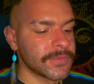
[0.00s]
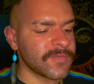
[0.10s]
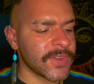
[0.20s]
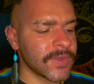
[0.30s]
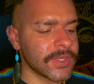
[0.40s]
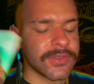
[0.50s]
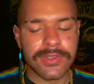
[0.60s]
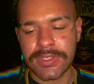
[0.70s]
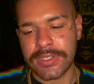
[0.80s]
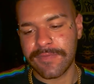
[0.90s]
Very
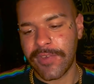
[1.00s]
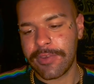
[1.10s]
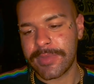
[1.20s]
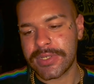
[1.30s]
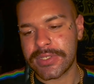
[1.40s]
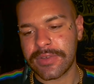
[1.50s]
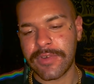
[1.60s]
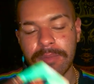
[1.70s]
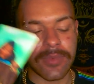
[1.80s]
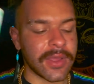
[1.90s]
interesting, very much so
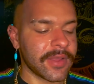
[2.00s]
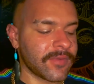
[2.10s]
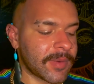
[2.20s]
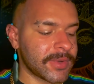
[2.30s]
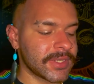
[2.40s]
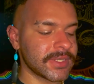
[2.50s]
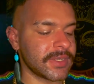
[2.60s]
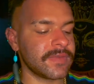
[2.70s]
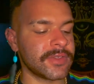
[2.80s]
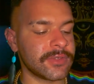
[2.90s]
reminiscent
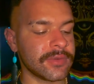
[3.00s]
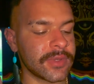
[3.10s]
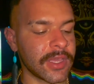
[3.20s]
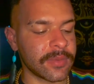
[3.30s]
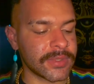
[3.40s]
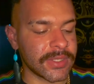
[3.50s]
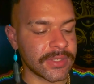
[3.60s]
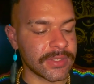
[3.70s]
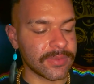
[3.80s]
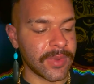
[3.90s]
of the Two of Cups
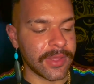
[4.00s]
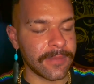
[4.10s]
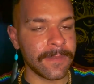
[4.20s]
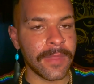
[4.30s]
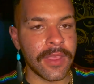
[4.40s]
as well.